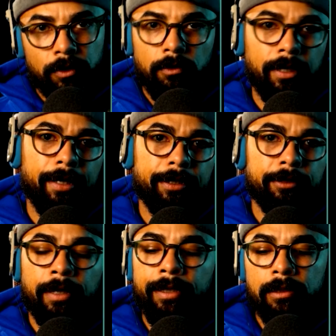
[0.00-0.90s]
guys,
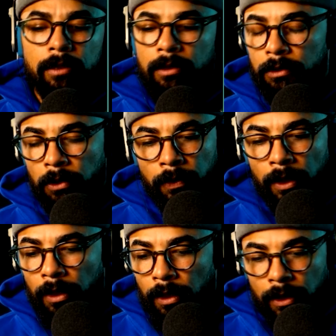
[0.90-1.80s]
right? So,
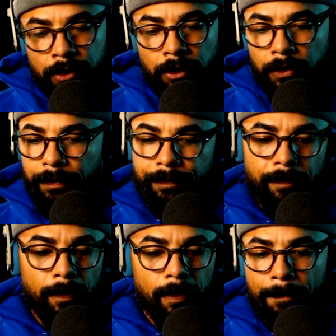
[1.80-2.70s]
you know,
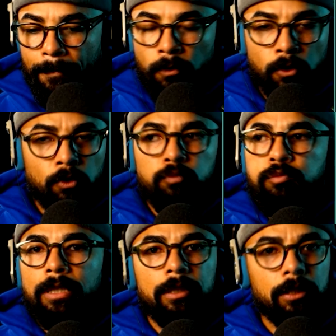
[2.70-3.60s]
who
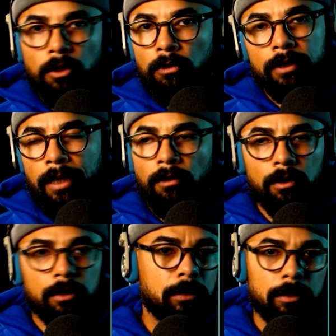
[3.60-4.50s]
really knows how
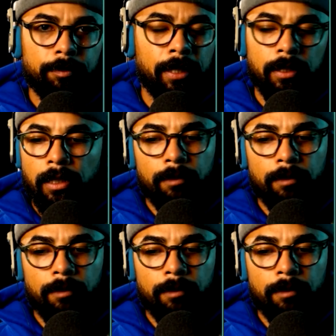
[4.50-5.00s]
all of this is panning out?